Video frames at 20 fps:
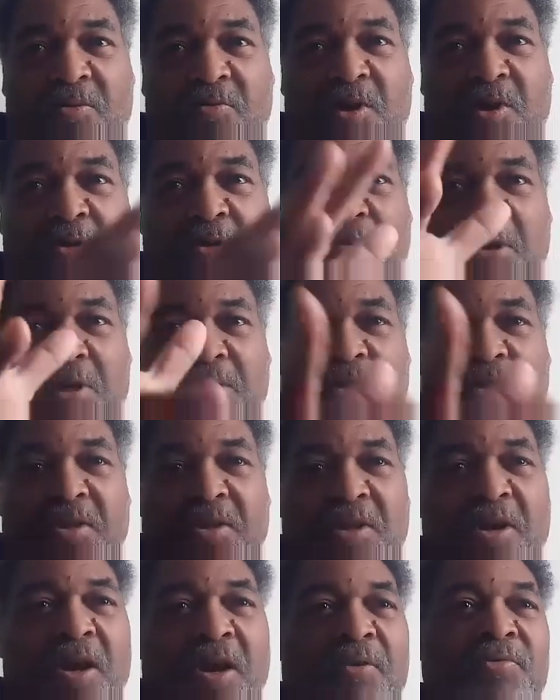request of
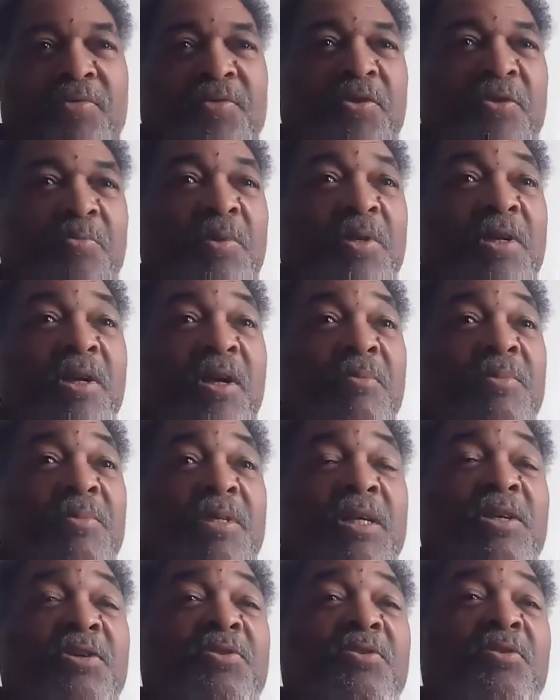the officer becomes
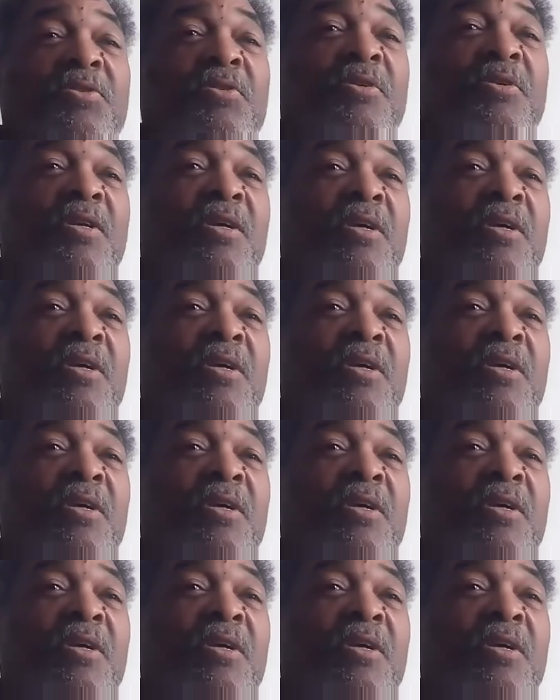injured.